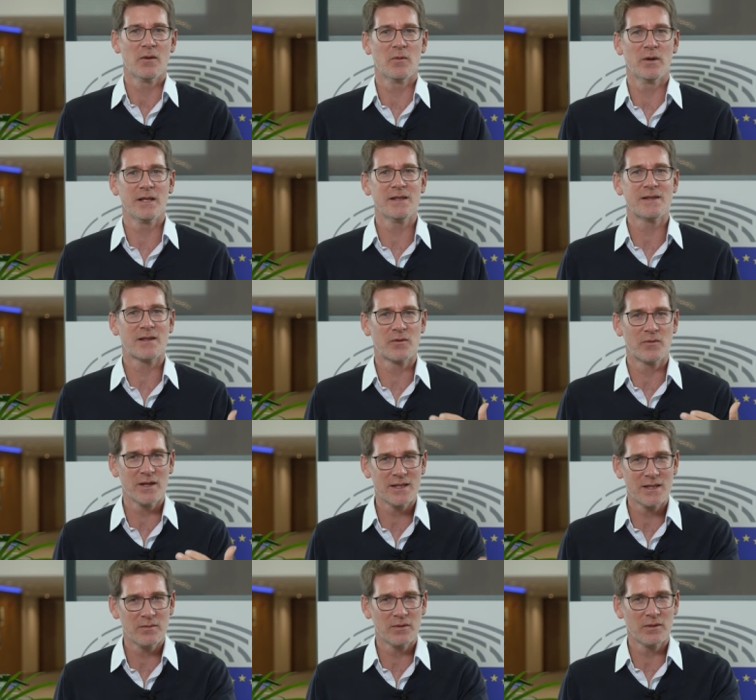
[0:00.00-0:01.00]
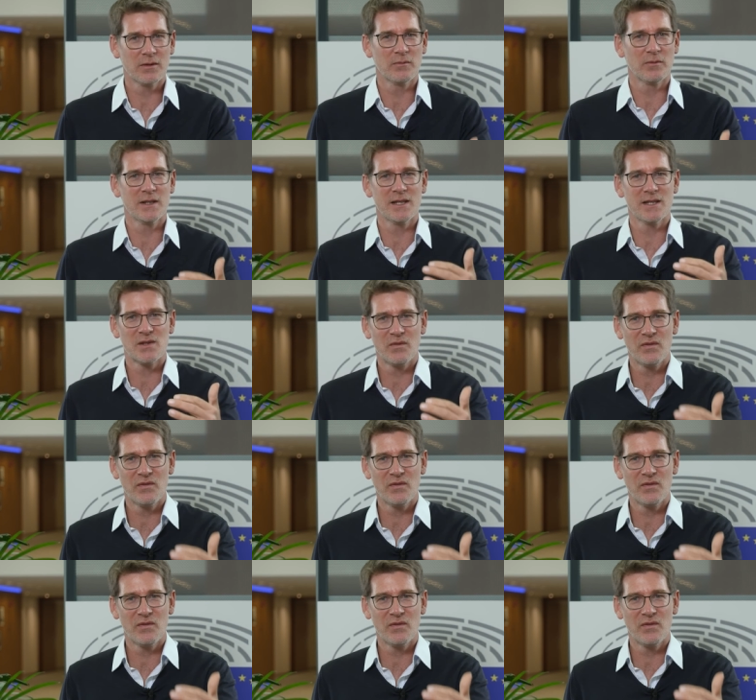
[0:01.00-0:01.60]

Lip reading: what is credible, what is